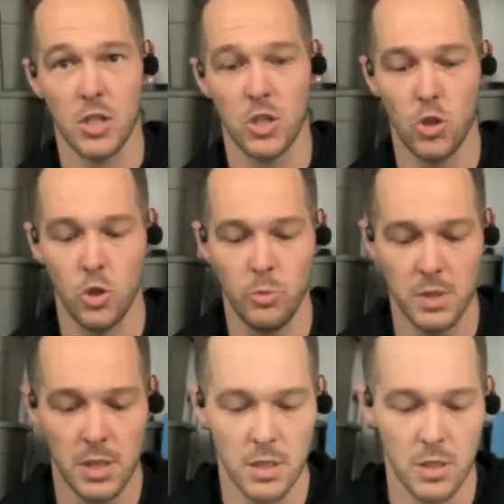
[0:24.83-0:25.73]

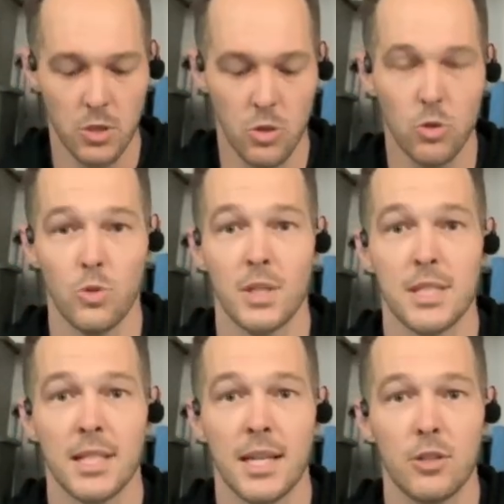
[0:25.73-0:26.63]
tubes to the
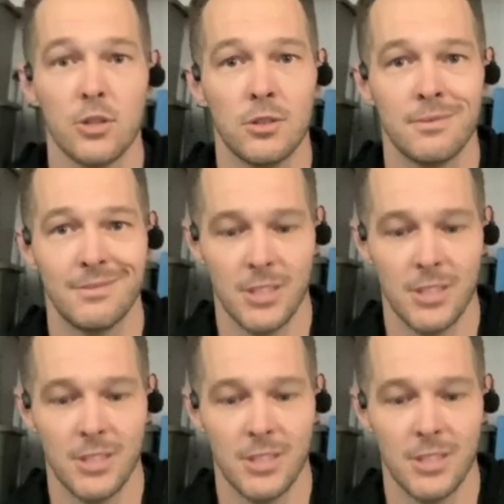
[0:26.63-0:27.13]
Cycle,